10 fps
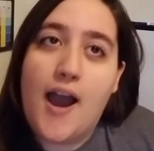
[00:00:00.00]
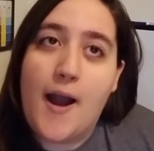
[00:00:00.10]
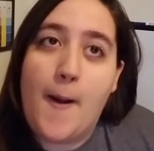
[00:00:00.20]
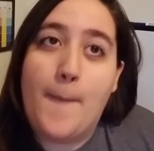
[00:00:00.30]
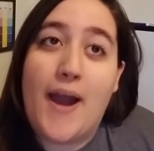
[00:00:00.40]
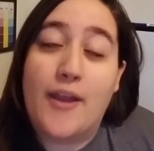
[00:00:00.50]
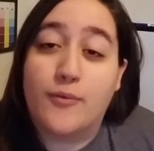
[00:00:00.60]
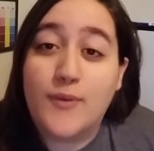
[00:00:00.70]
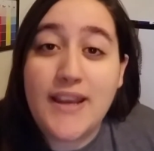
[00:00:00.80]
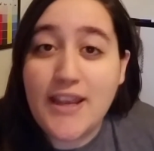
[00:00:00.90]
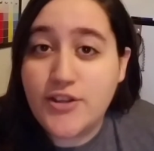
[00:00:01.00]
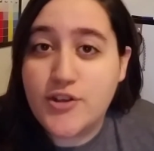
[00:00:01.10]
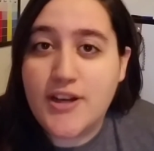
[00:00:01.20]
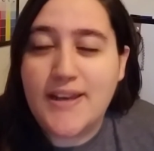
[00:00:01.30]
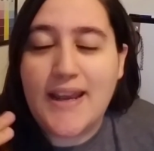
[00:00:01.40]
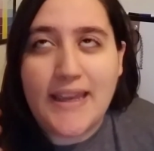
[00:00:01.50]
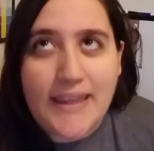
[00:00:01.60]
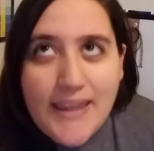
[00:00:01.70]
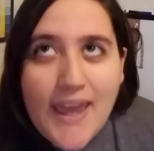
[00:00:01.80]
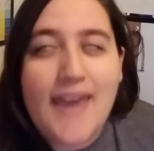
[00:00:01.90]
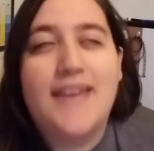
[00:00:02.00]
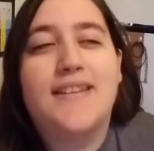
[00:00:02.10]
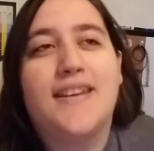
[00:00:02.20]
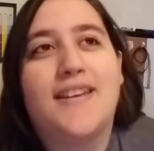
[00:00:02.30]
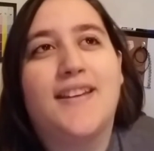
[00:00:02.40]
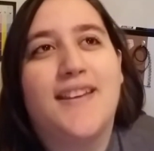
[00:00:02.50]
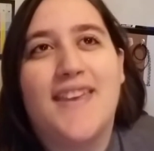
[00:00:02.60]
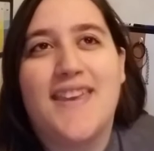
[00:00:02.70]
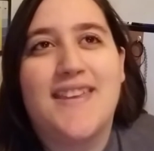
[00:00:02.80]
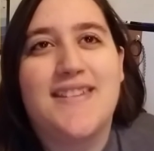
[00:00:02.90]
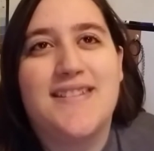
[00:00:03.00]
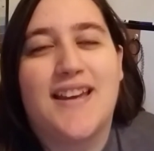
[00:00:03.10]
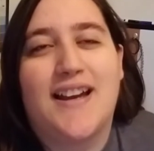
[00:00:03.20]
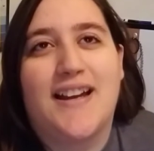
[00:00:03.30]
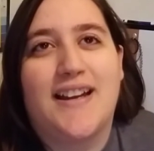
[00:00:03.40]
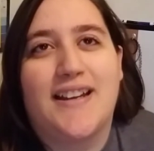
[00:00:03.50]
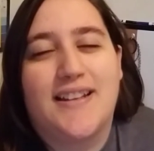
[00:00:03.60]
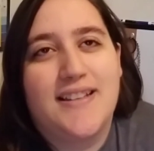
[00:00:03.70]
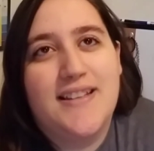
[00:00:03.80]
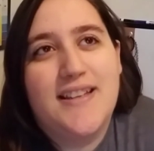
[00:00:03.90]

I re-injured it again in I